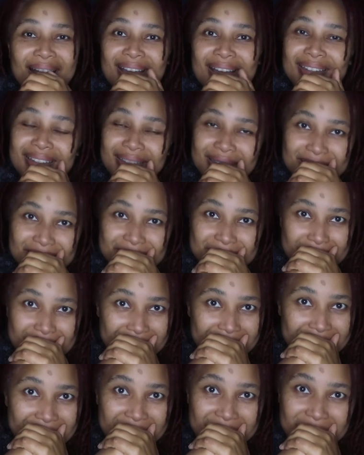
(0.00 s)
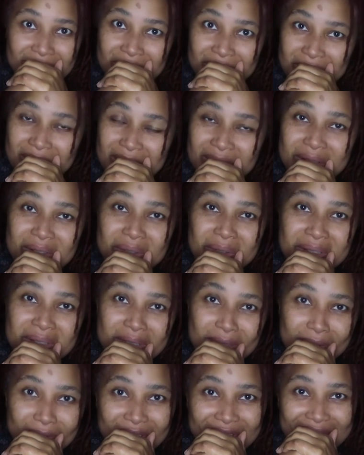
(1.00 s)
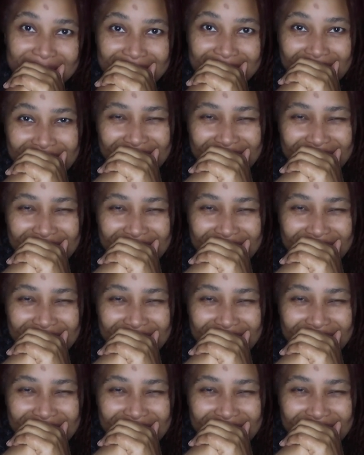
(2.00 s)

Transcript: I can't say that during this video.